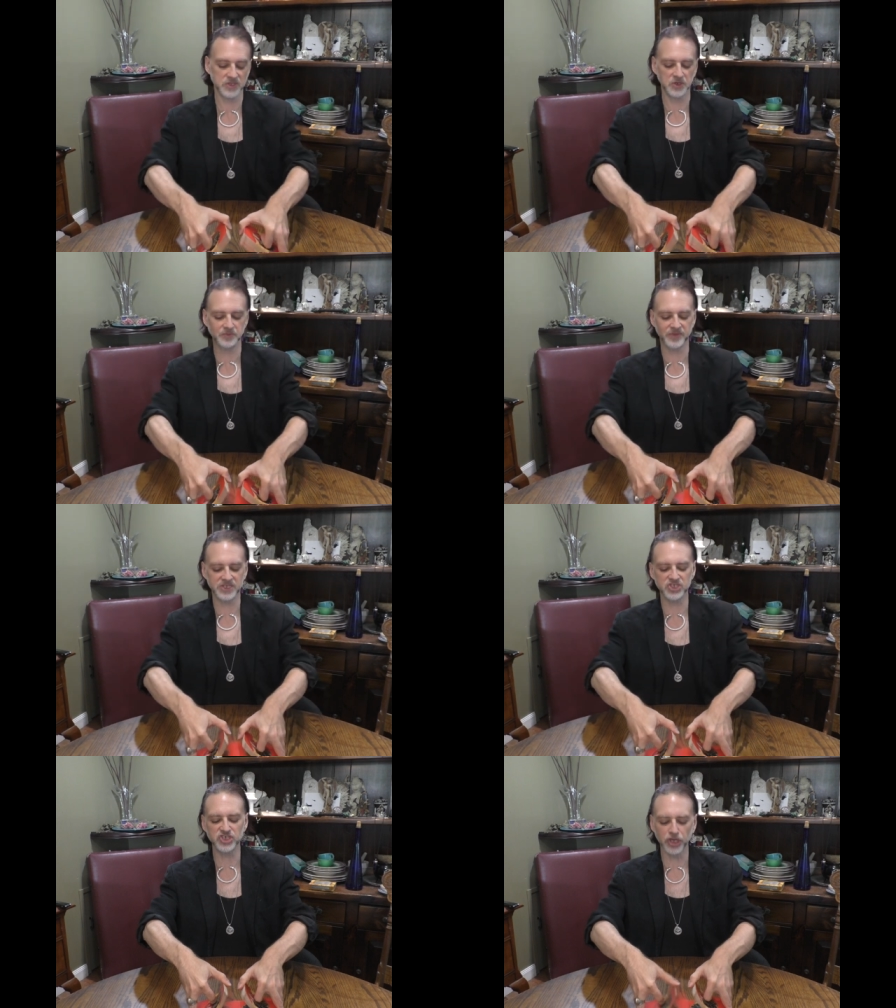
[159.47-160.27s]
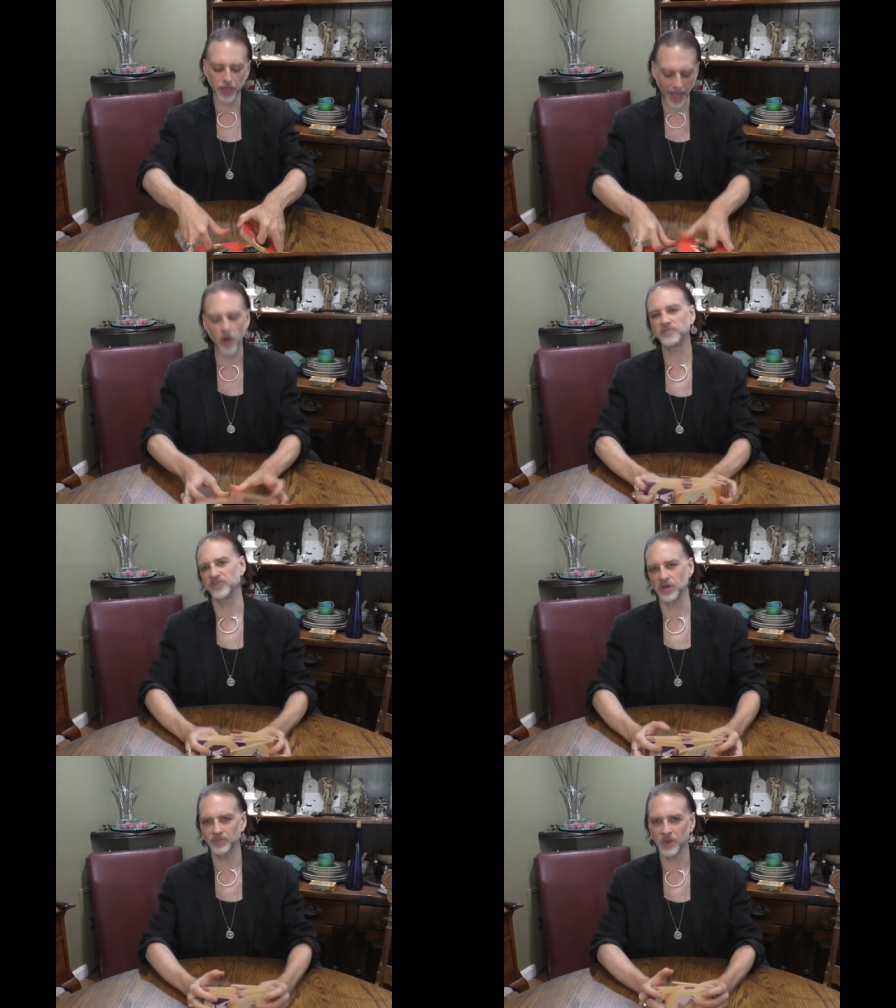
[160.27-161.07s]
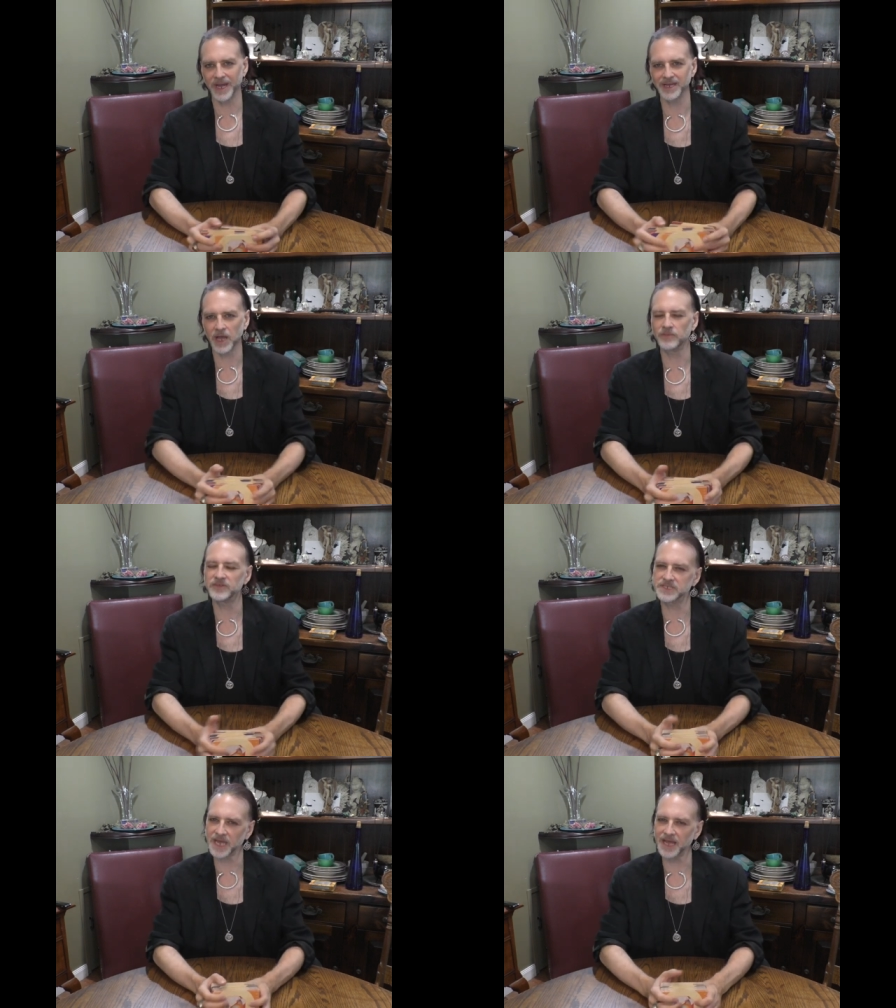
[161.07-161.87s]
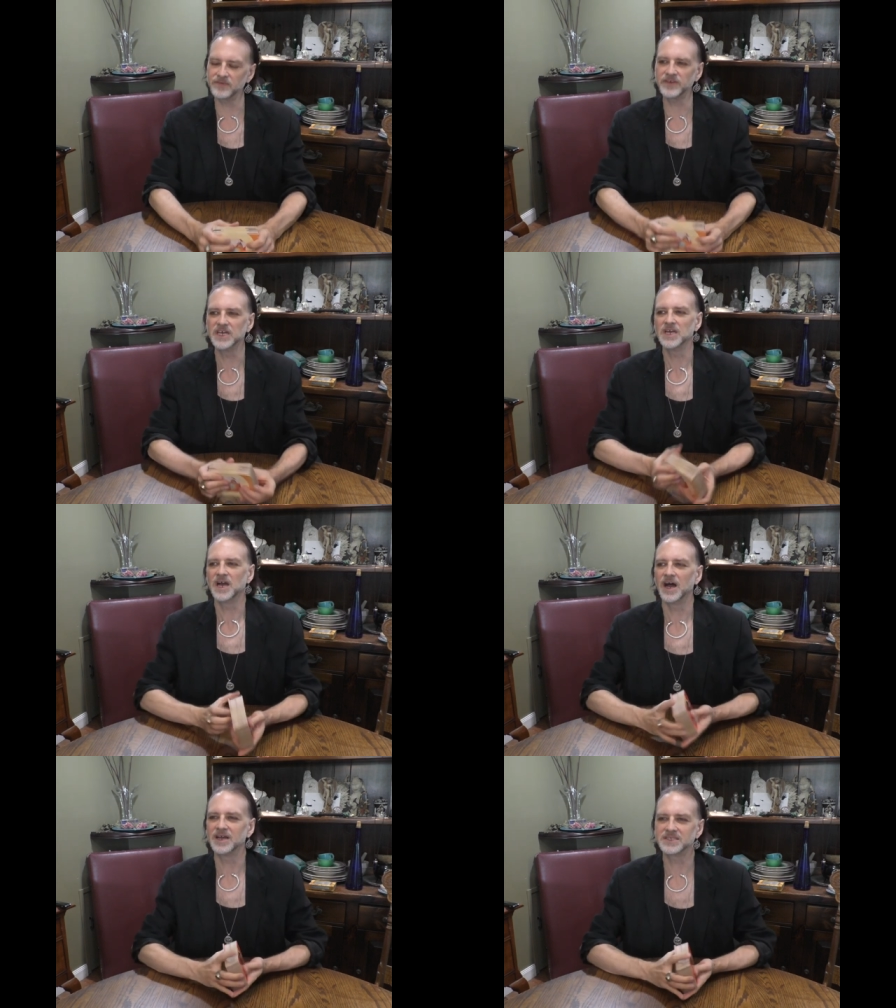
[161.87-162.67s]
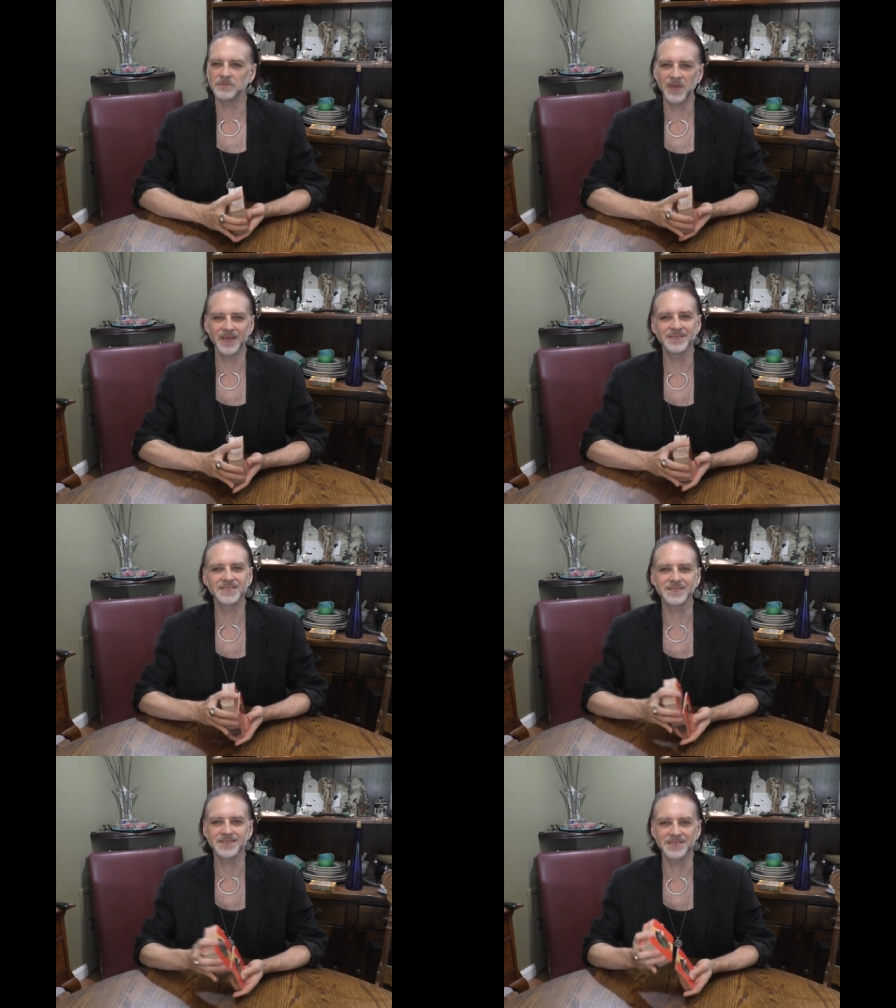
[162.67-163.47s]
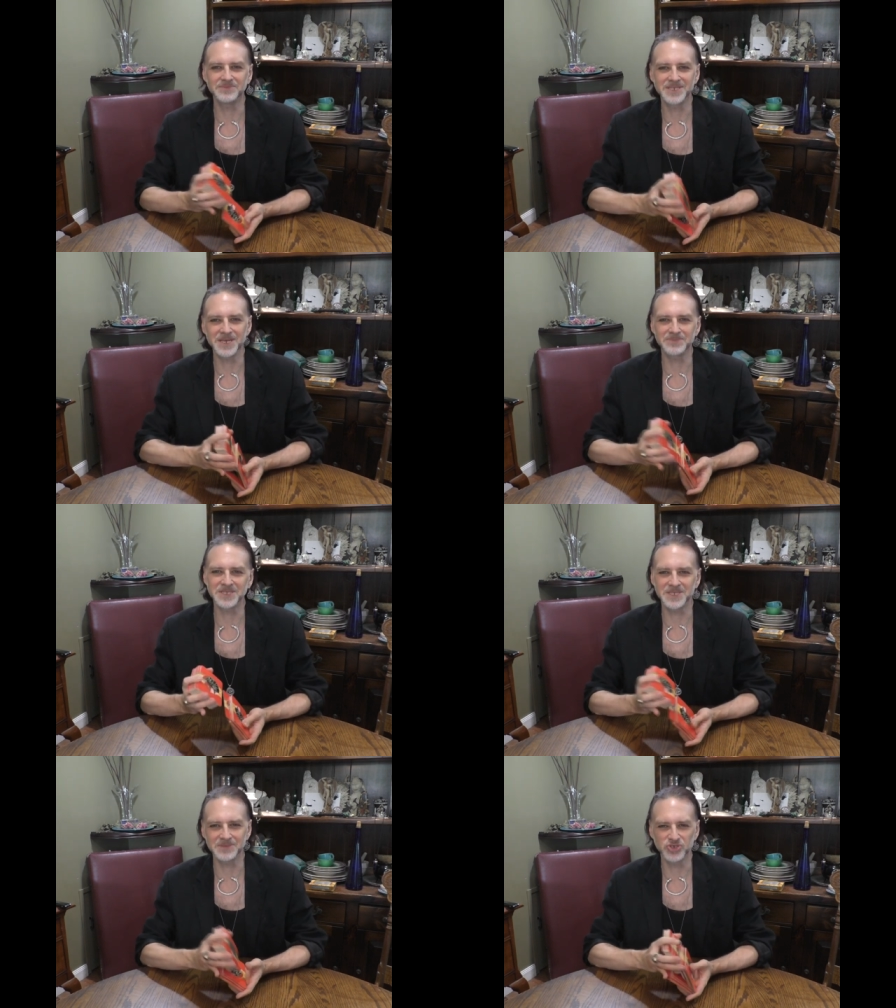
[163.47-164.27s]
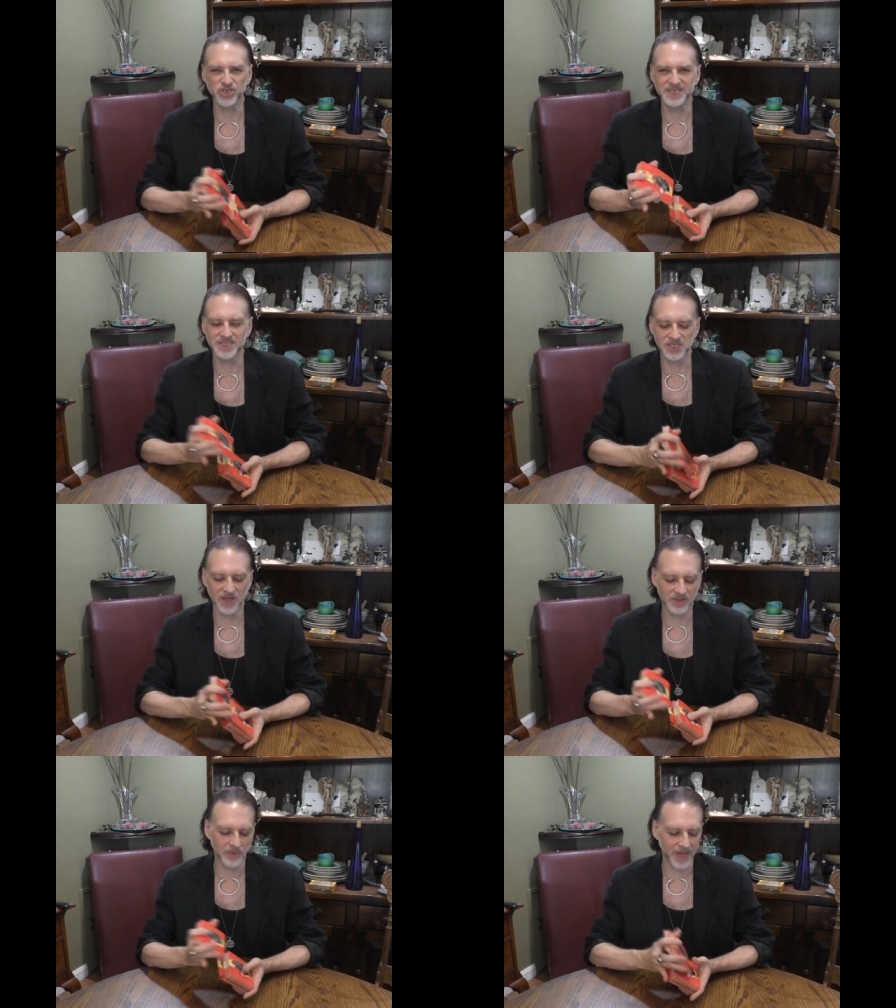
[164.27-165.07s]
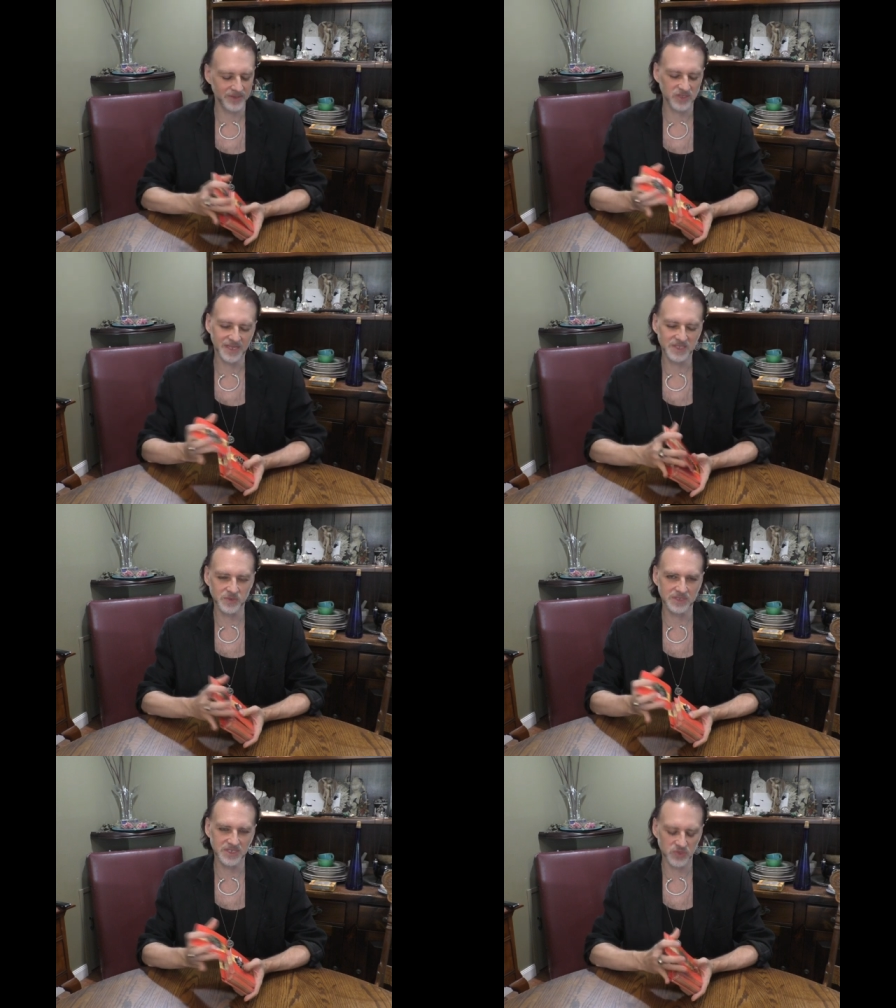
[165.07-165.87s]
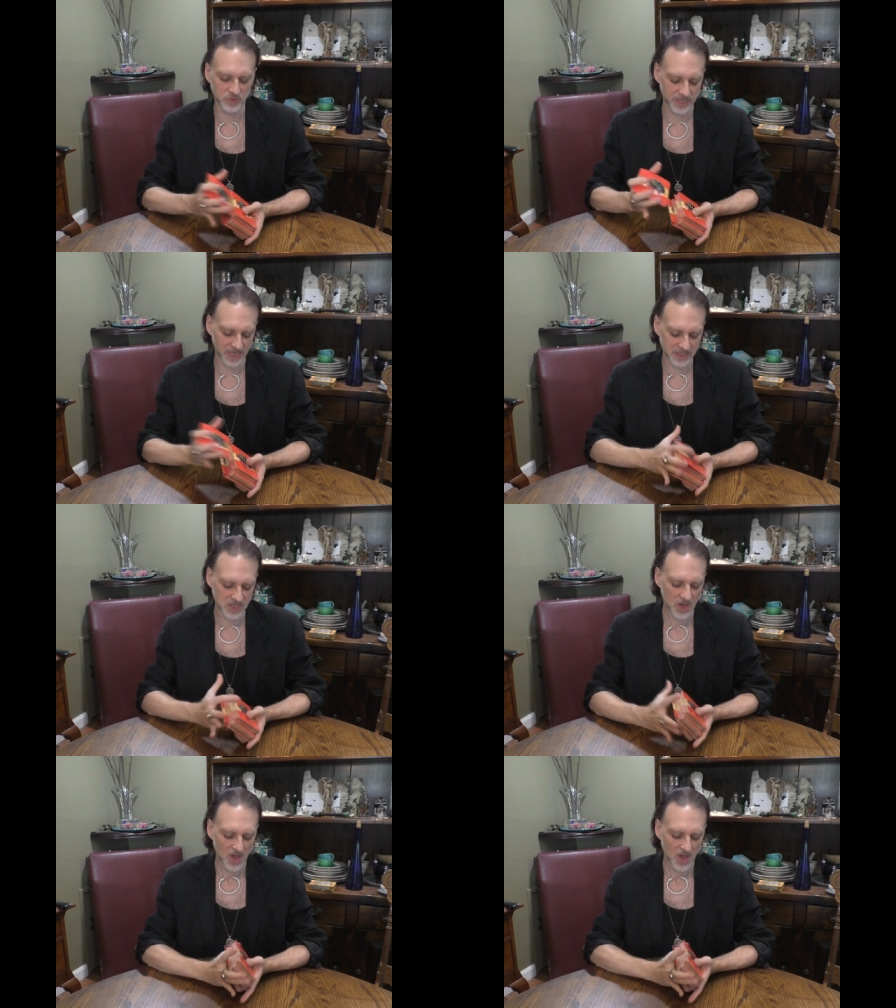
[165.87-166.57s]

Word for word: So just helpful, right? Helpful to have uh, some hints, some tips, some tricks along the way. So that's what these readings